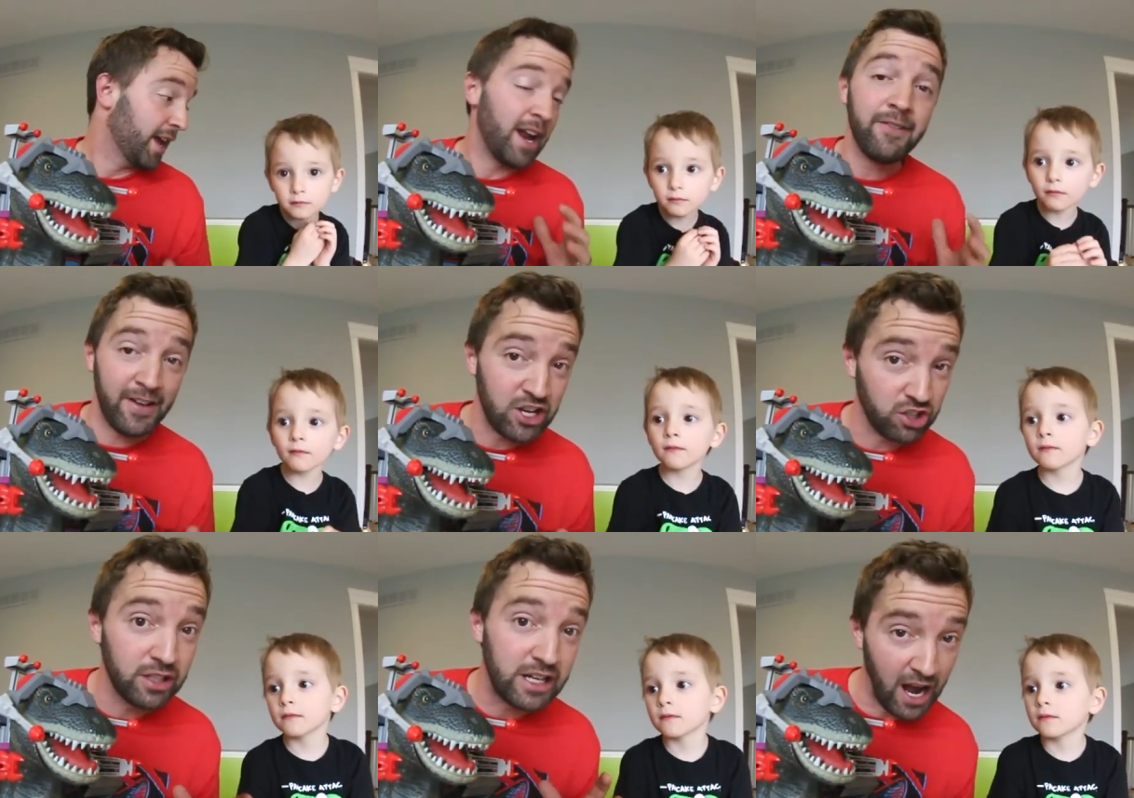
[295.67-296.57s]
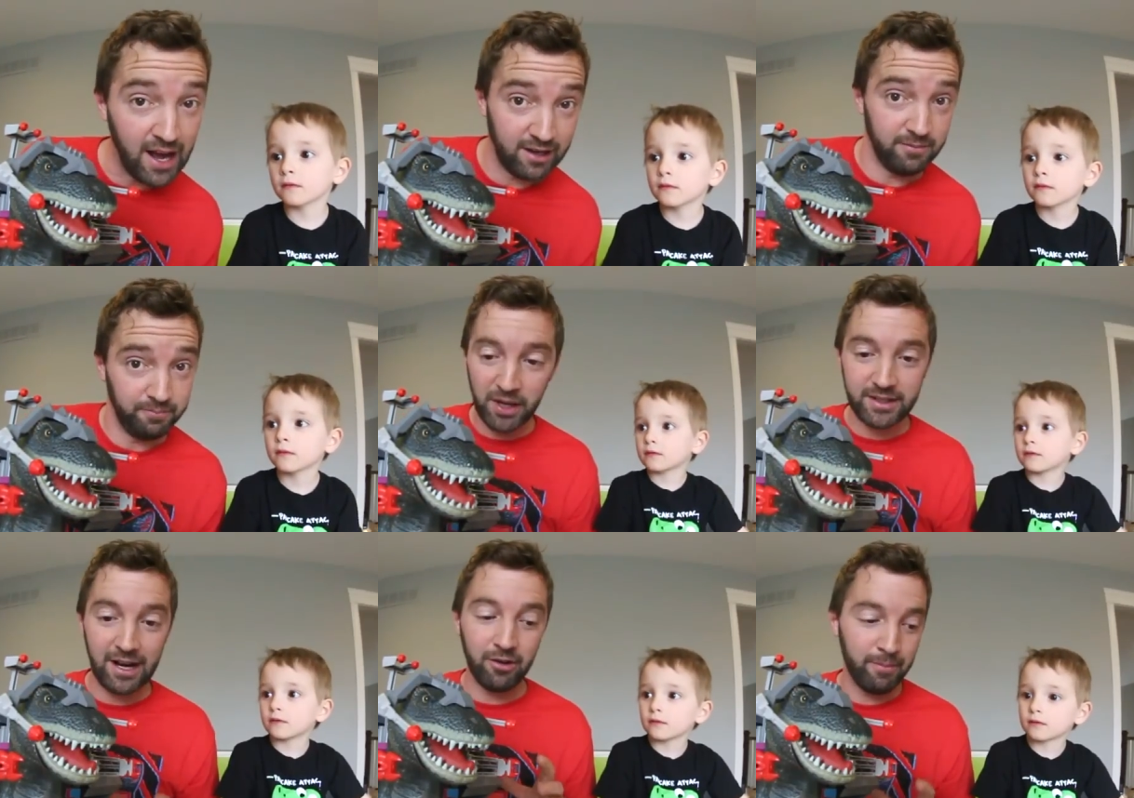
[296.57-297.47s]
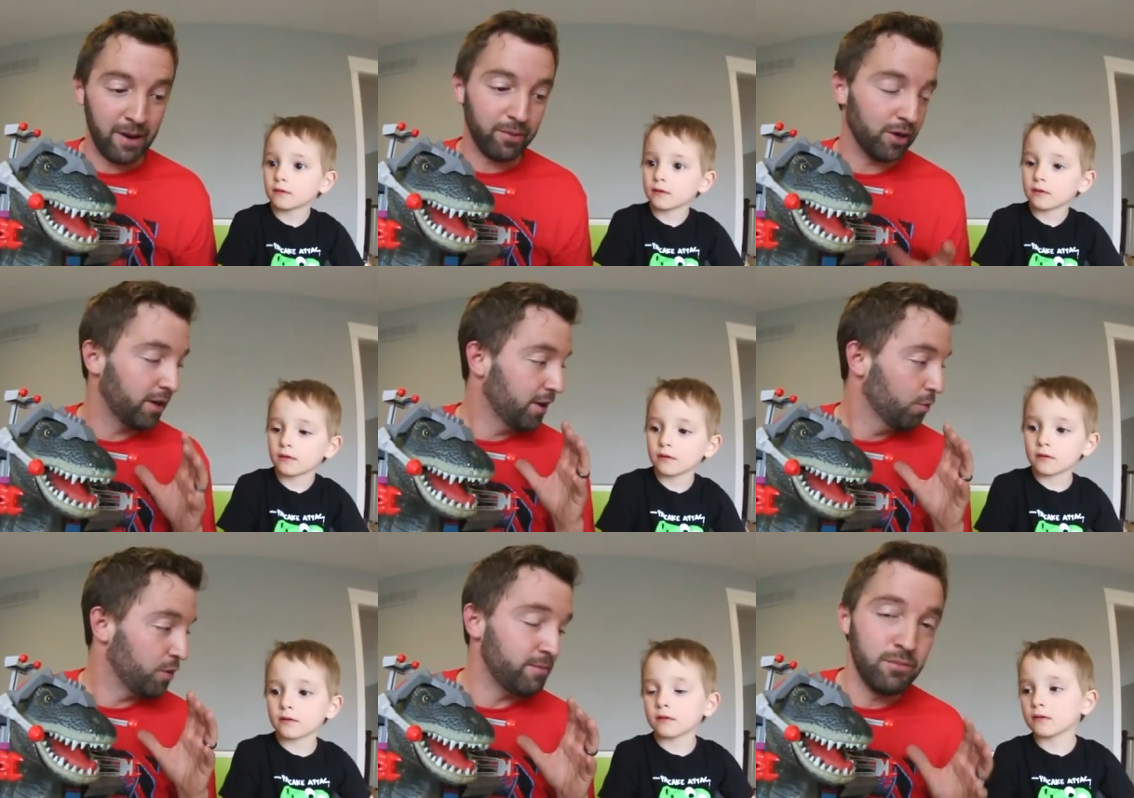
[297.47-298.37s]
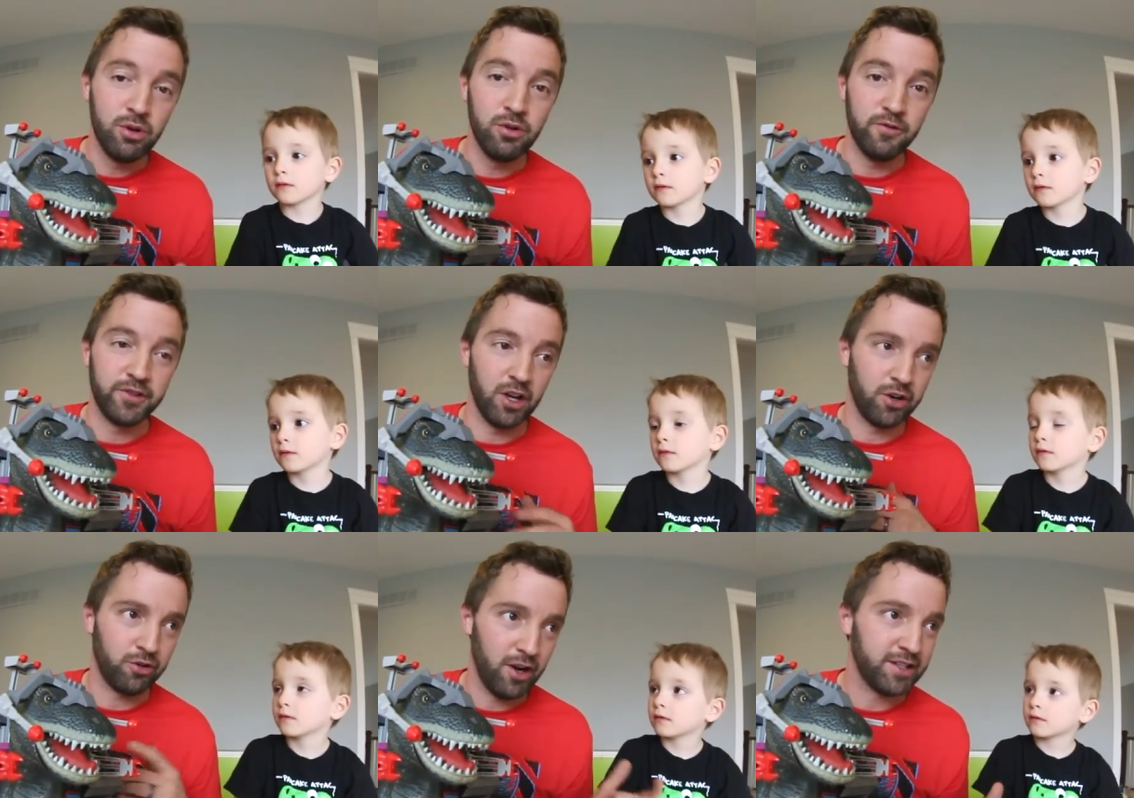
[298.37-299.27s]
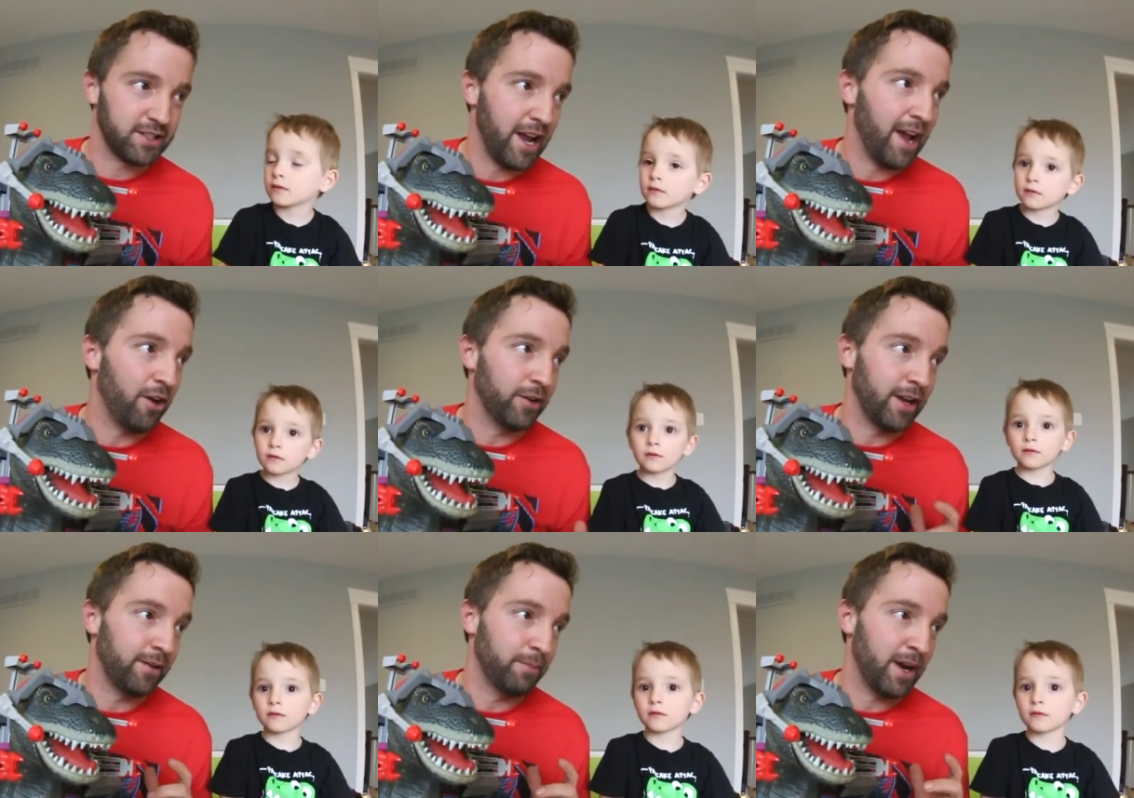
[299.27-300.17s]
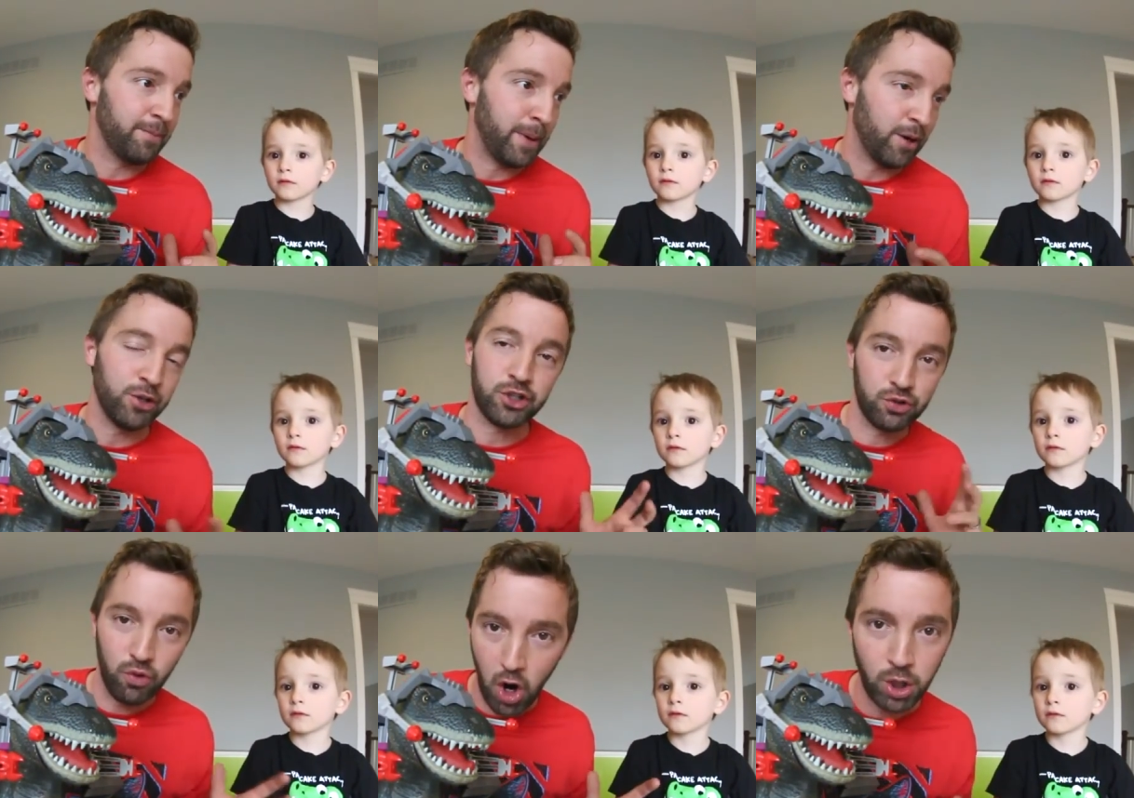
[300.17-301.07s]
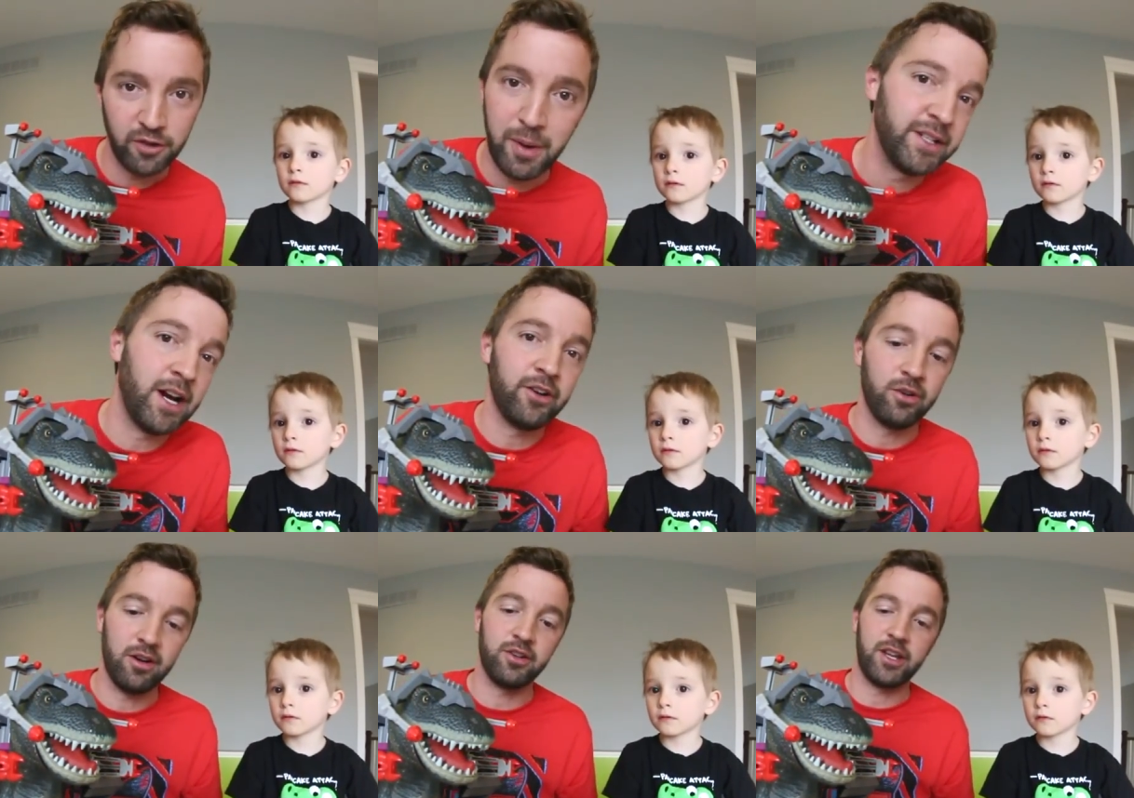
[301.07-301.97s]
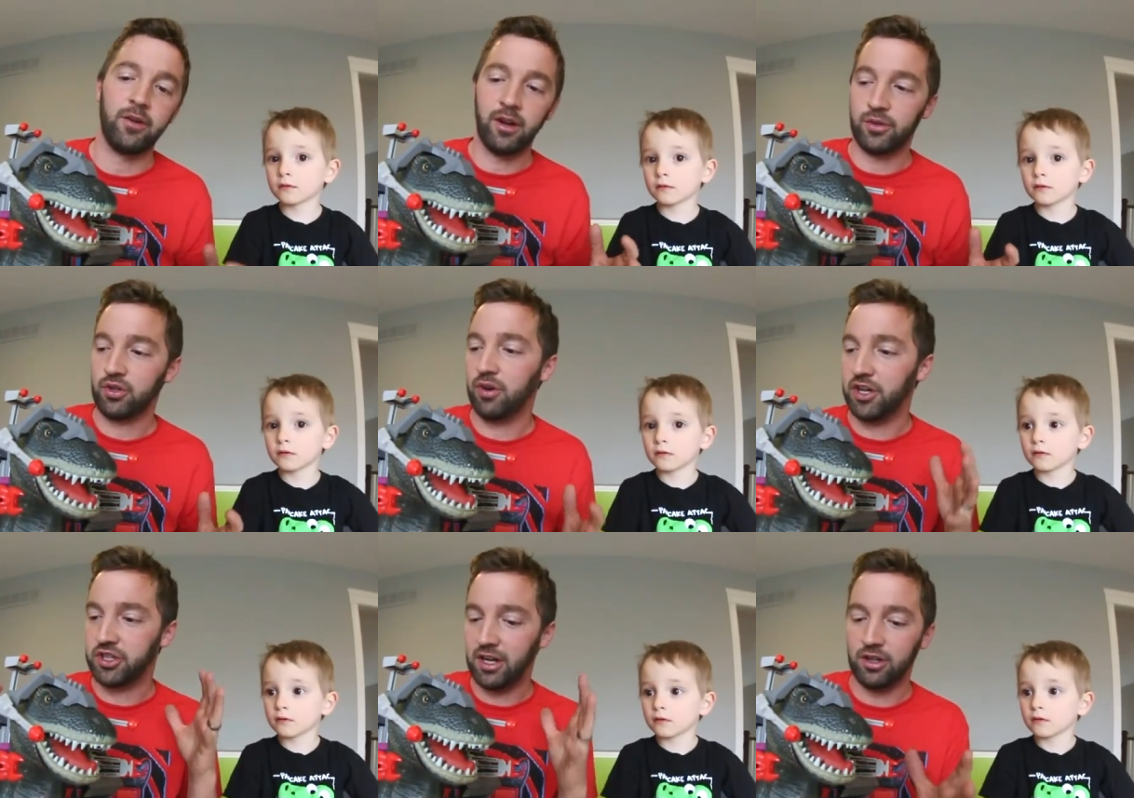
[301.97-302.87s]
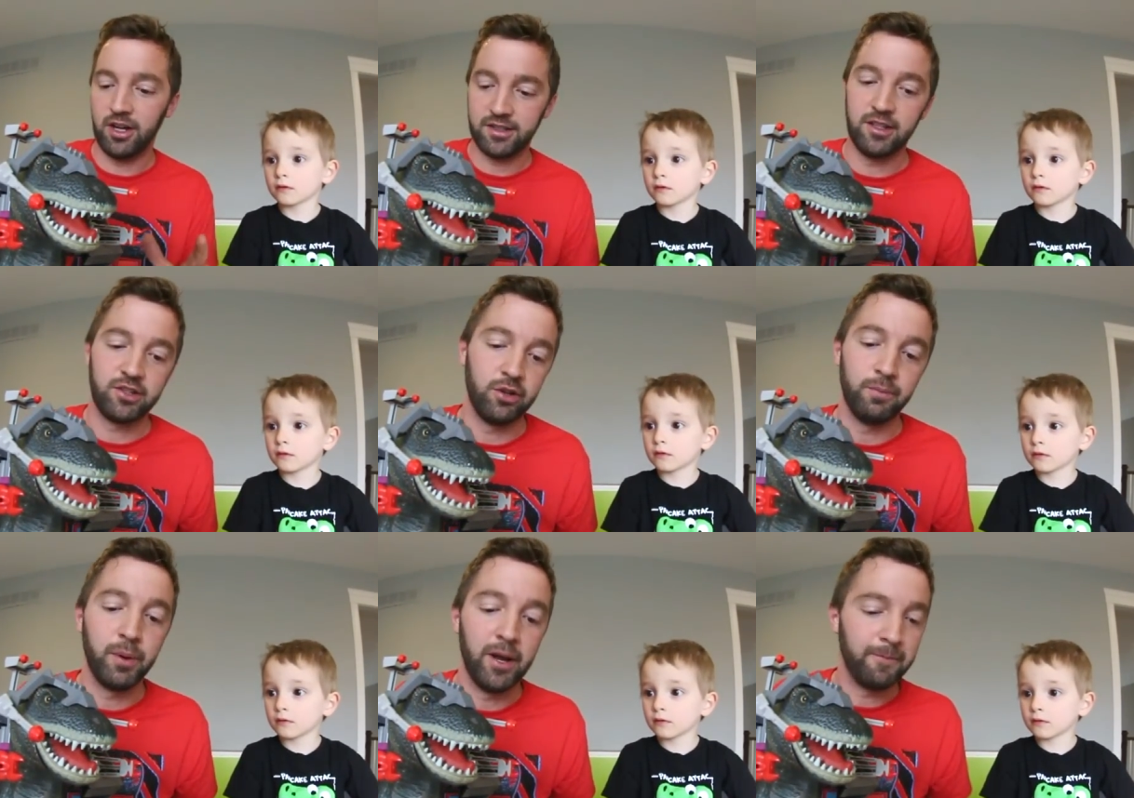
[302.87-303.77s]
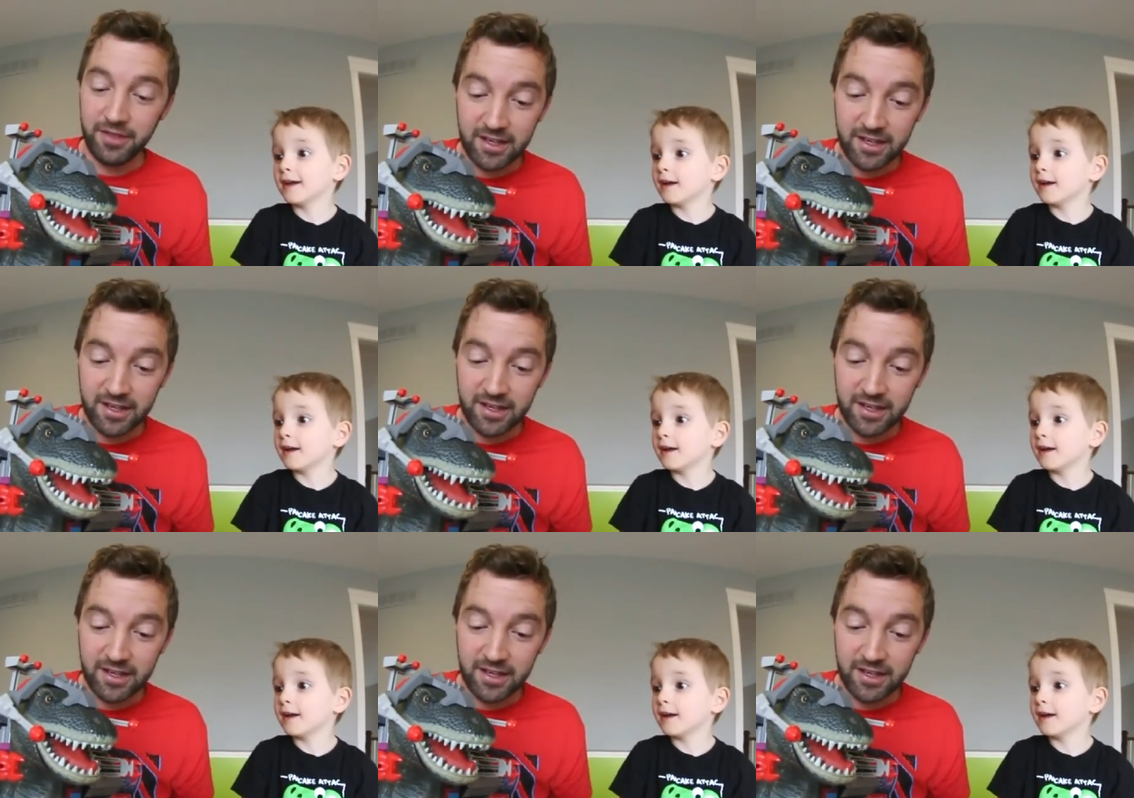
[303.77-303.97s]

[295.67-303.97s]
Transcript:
Speaker 1: And I eventually got it, but I remember we moved across town and my parents threw all of my Dino Riders out and I was crushed and I lost this dude. But